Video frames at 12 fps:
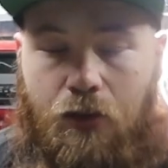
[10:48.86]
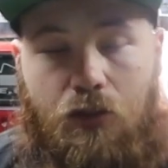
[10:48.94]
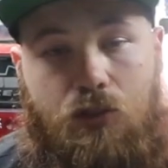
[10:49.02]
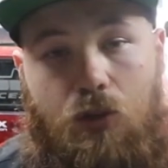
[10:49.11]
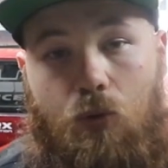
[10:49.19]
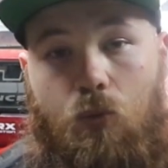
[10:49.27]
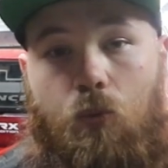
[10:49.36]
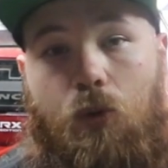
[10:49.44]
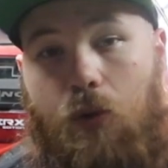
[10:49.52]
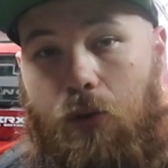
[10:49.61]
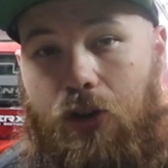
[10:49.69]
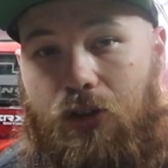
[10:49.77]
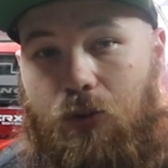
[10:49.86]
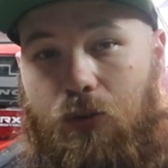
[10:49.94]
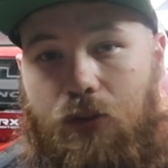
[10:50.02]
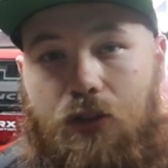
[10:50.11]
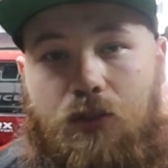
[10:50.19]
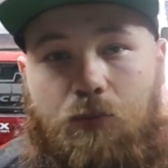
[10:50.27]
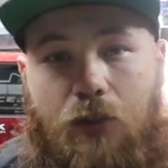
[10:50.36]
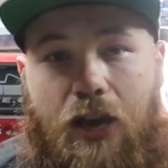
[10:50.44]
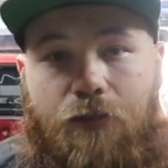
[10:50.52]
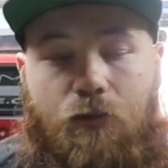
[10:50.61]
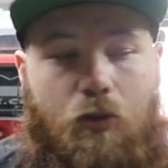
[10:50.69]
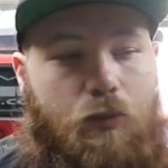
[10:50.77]
So what I want to do with this
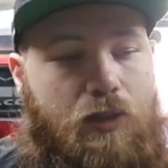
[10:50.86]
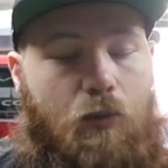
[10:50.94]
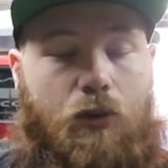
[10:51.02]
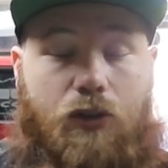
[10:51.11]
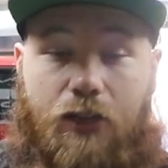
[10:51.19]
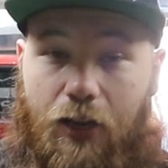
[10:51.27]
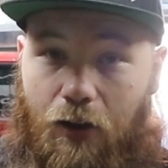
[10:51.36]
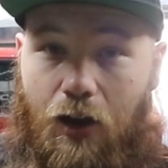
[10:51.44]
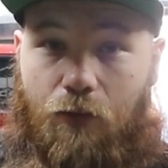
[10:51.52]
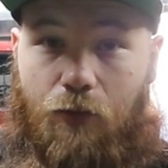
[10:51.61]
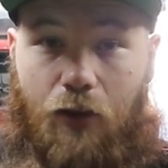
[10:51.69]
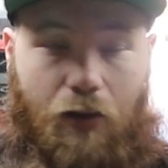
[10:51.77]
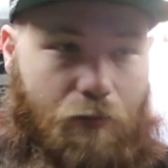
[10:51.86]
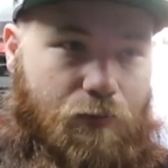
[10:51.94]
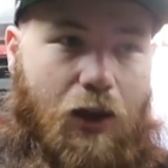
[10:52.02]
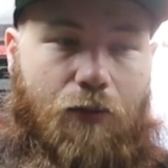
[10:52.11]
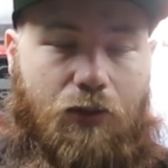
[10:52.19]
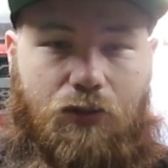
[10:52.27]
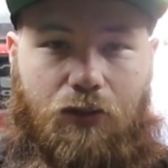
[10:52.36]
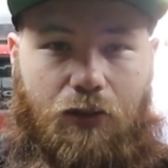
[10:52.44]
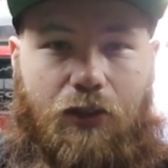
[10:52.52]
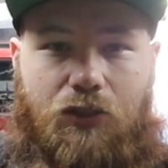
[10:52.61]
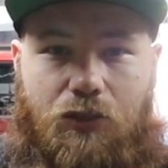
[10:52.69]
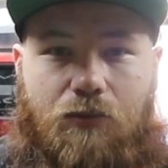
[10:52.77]
platform is I want to take off, obviously.
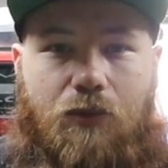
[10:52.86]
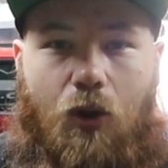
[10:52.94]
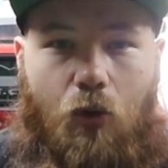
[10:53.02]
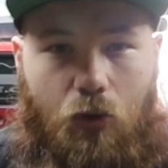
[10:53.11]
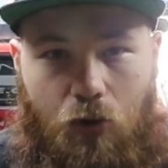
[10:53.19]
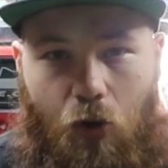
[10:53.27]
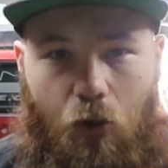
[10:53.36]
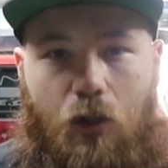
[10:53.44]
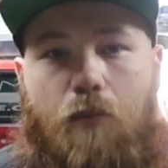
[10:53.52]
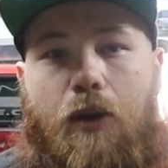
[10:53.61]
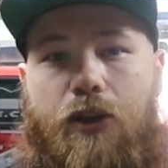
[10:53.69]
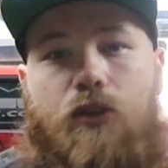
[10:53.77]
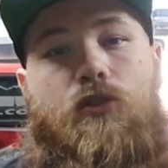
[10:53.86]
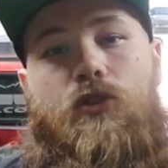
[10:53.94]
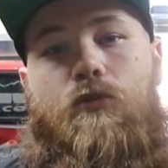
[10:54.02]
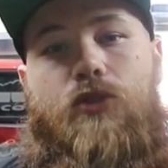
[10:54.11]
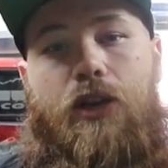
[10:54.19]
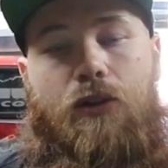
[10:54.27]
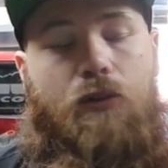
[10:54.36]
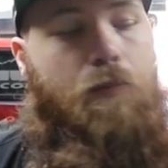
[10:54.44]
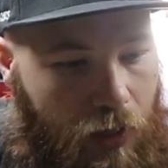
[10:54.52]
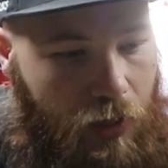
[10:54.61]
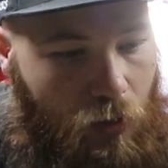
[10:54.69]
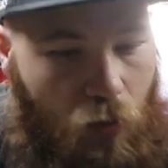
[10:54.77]
That's the whole goal of my YouTube channel.
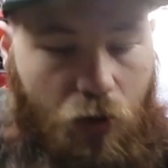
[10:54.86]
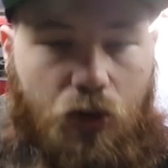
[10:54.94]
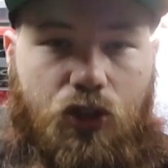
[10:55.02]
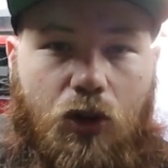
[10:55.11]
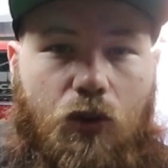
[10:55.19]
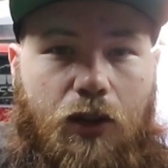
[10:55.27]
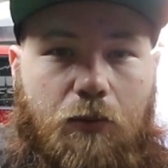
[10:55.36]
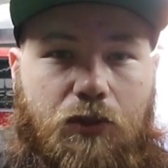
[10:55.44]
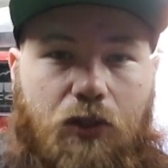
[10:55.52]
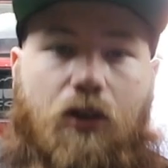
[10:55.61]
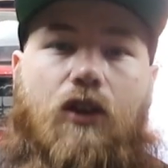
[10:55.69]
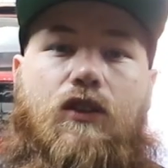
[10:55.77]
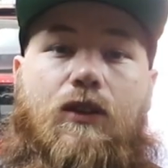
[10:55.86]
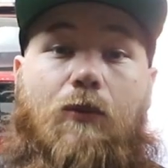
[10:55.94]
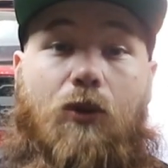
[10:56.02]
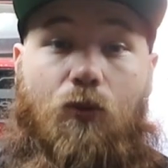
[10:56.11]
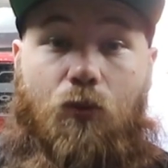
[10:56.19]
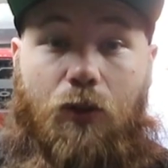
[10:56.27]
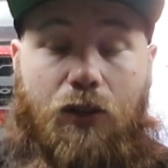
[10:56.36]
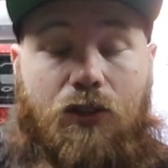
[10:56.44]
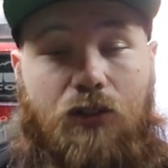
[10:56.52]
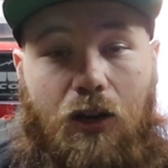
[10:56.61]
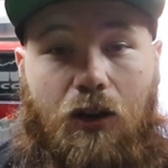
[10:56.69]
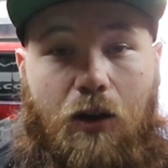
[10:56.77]
In order to show that I'm serious, I'm going to really
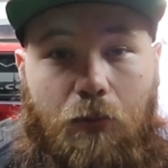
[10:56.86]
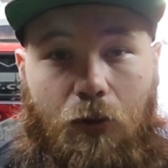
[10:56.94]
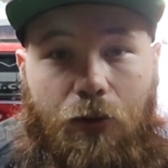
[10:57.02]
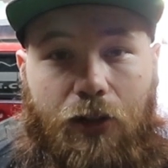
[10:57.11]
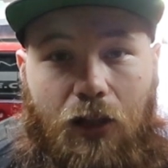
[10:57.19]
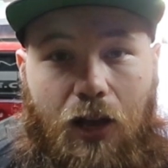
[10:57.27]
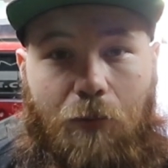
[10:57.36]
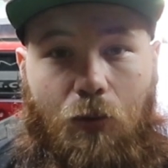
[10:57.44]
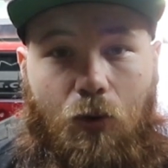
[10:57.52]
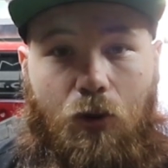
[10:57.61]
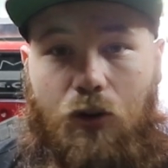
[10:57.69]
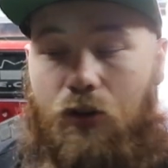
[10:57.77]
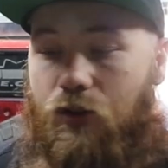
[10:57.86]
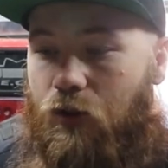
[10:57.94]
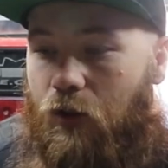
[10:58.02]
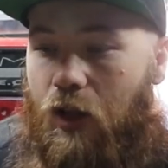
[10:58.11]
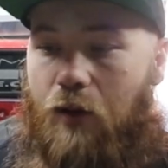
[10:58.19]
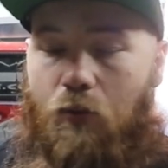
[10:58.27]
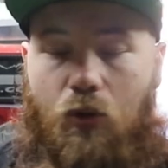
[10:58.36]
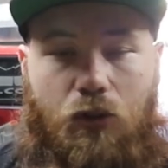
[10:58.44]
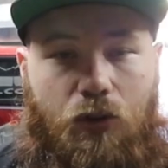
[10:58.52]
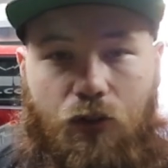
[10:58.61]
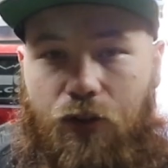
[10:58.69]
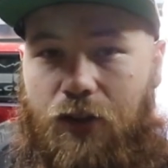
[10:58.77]
start uploading a lot more, do a lot more
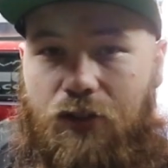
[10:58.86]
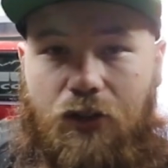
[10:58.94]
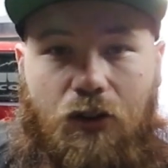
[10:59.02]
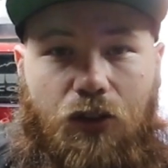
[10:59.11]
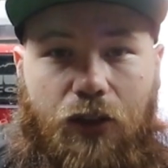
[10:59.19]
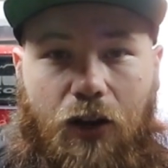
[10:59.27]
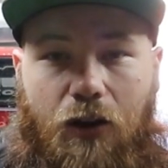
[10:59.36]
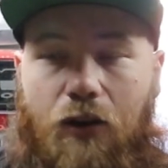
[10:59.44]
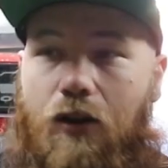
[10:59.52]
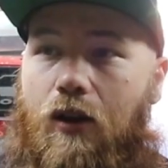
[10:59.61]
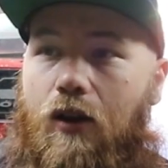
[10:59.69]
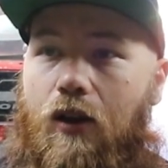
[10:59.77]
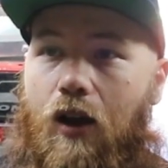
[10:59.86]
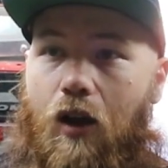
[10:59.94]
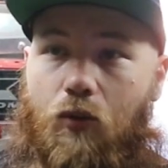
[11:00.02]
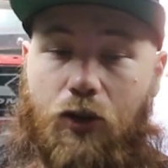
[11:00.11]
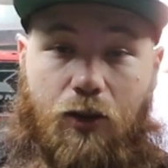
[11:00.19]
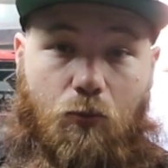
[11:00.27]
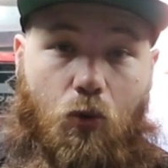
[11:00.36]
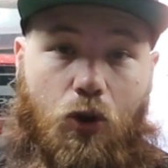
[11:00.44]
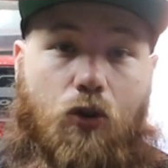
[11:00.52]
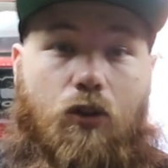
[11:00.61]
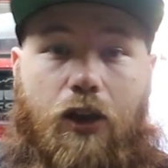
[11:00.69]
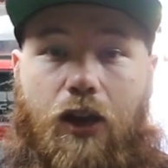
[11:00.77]
little things here and there. I'm going to get more
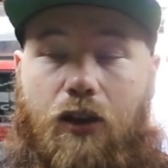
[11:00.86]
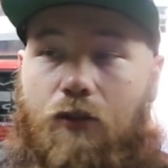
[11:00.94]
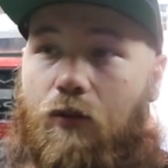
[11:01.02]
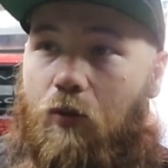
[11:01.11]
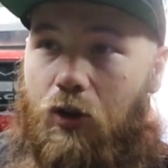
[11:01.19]
creative.